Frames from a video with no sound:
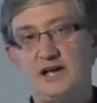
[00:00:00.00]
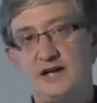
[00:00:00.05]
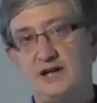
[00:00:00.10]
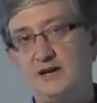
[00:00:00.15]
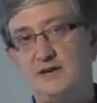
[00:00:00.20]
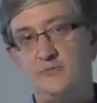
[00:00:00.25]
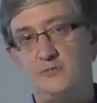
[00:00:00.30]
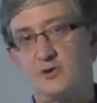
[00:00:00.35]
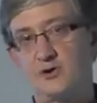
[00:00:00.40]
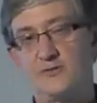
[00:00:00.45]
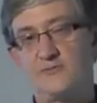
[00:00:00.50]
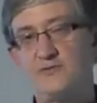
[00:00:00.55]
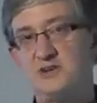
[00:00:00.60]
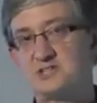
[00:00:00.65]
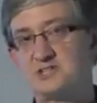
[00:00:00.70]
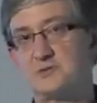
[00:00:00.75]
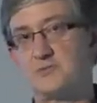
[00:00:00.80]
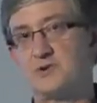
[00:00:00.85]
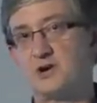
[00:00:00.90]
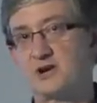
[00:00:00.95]
in a more
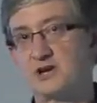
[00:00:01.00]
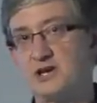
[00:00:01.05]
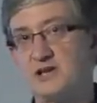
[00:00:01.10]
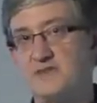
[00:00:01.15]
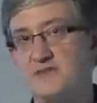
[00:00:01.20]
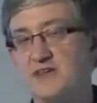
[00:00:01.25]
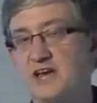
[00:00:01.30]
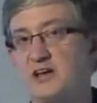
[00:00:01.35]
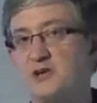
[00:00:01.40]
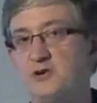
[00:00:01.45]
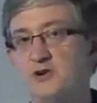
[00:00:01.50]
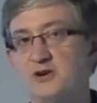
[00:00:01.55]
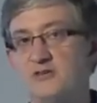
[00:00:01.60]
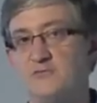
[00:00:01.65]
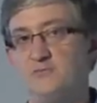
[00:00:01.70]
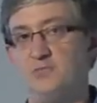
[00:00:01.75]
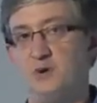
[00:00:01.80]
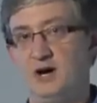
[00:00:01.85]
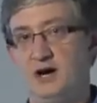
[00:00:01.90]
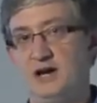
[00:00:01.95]
efficient market they could
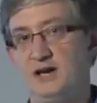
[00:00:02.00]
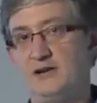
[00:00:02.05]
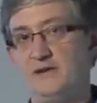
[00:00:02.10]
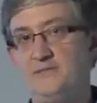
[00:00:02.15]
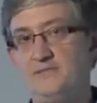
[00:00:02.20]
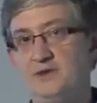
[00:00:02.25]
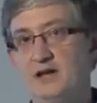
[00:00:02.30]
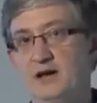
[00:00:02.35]
have bought